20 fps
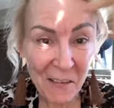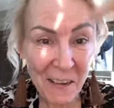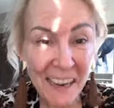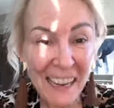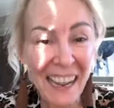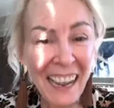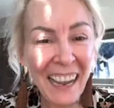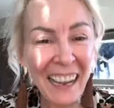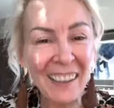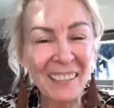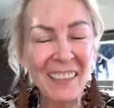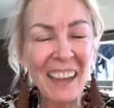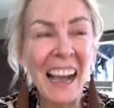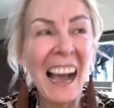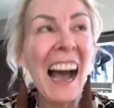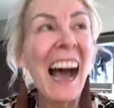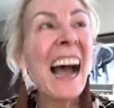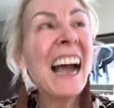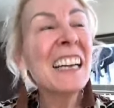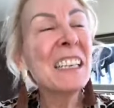now we have,
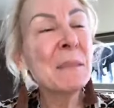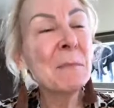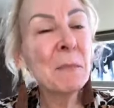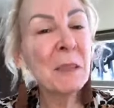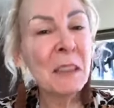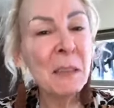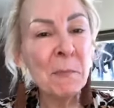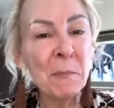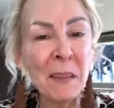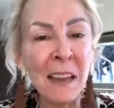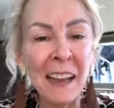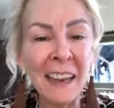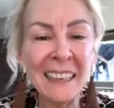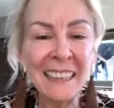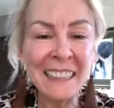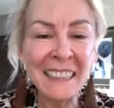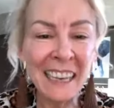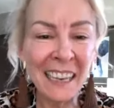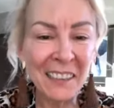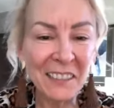I had to put the
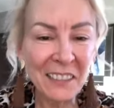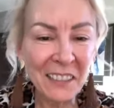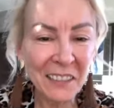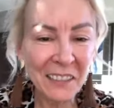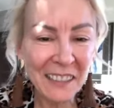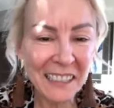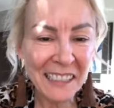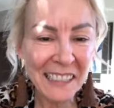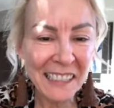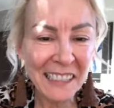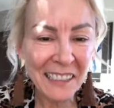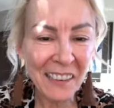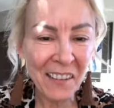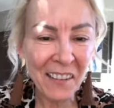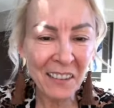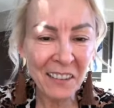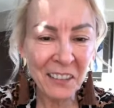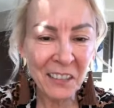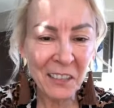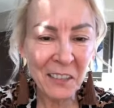blind down, so this is
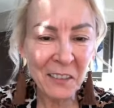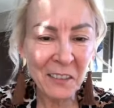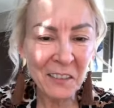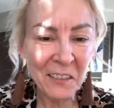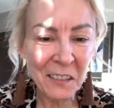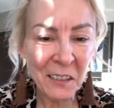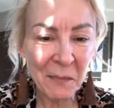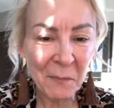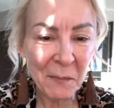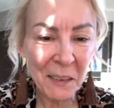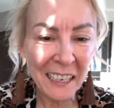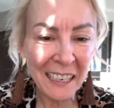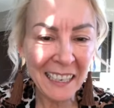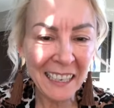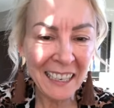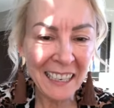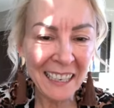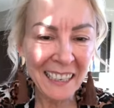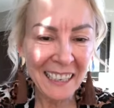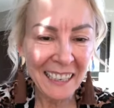all new for
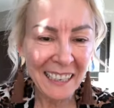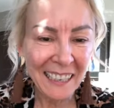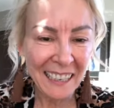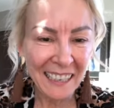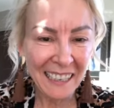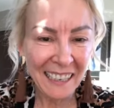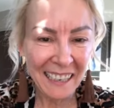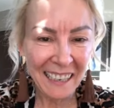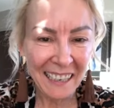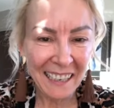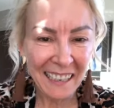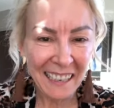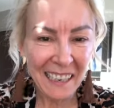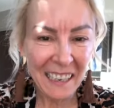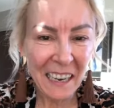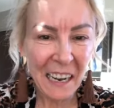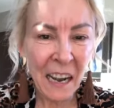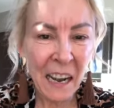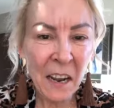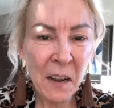me.
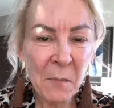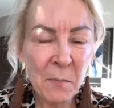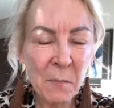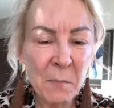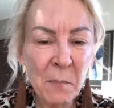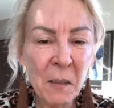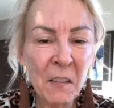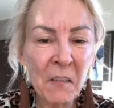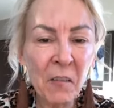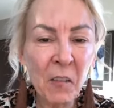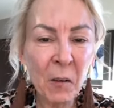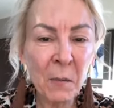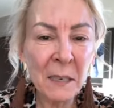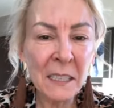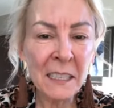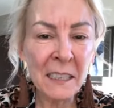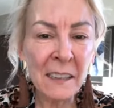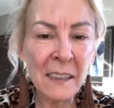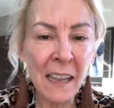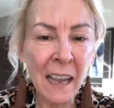Um, before
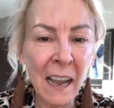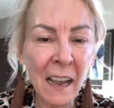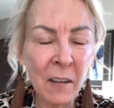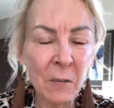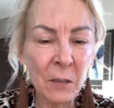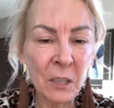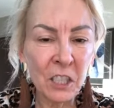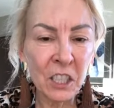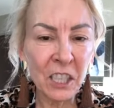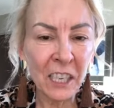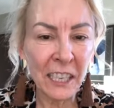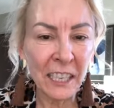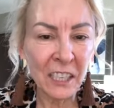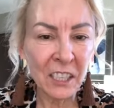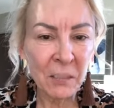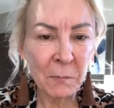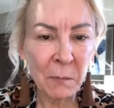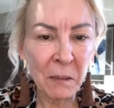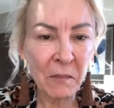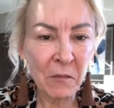we did the hour
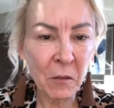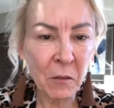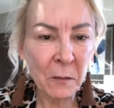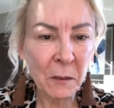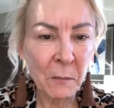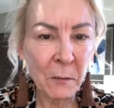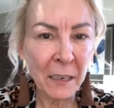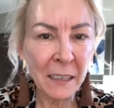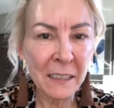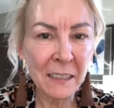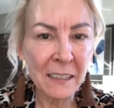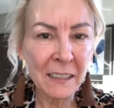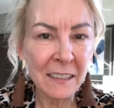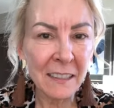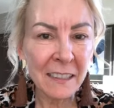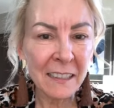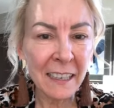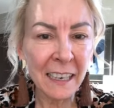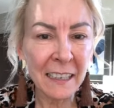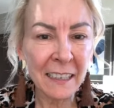change, before we went
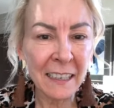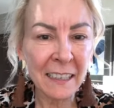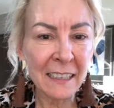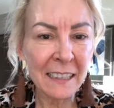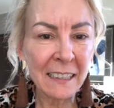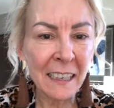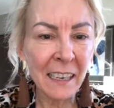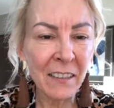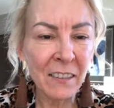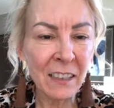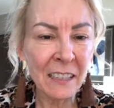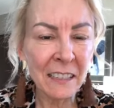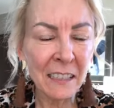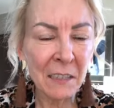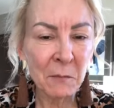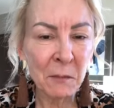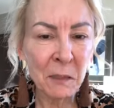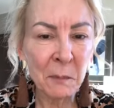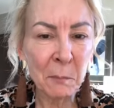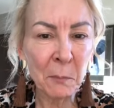into daylight savings,
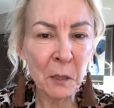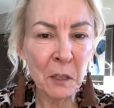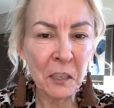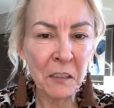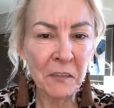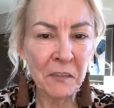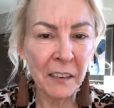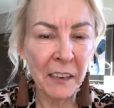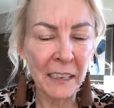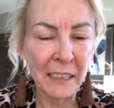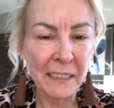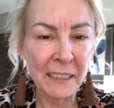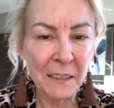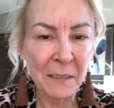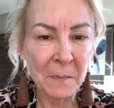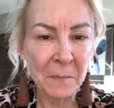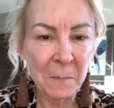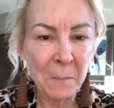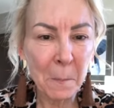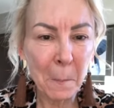it was perfect.